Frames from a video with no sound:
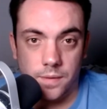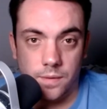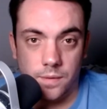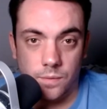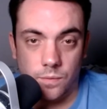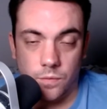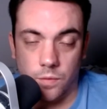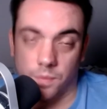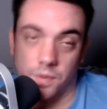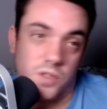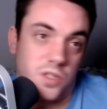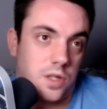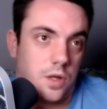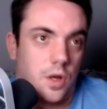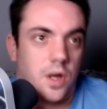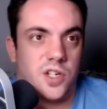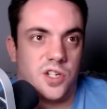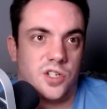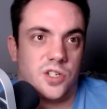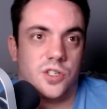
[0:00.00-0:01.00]
From the
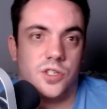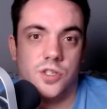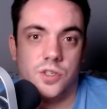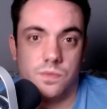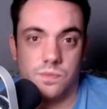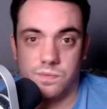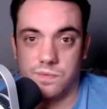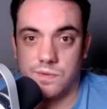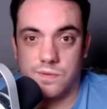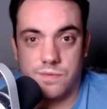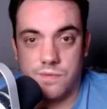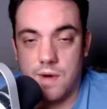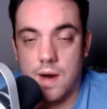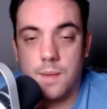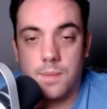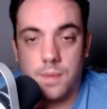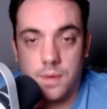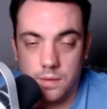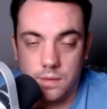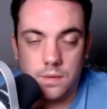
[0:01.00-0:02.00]
slight
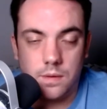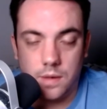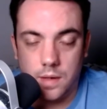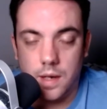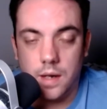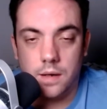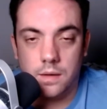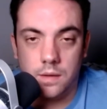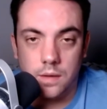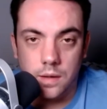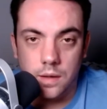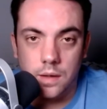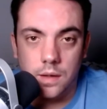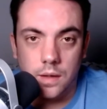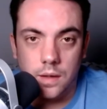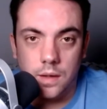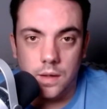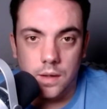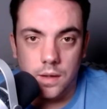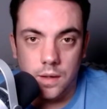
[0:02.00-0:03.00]
crap, okay.
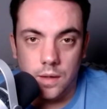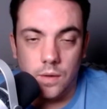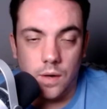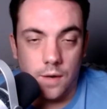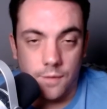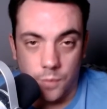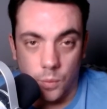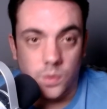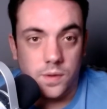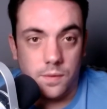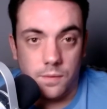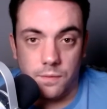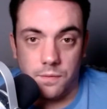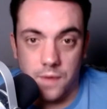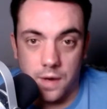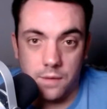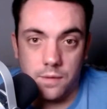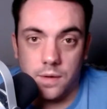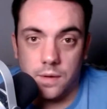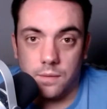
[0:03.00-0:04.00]
I thought we did
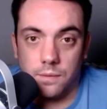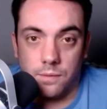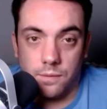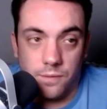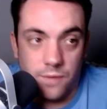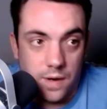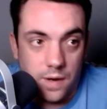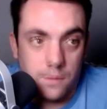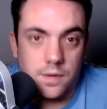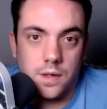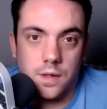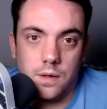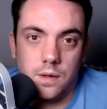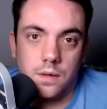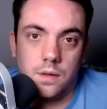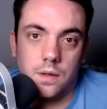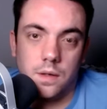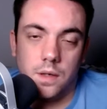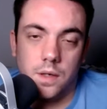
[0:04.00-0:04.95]
very, very good.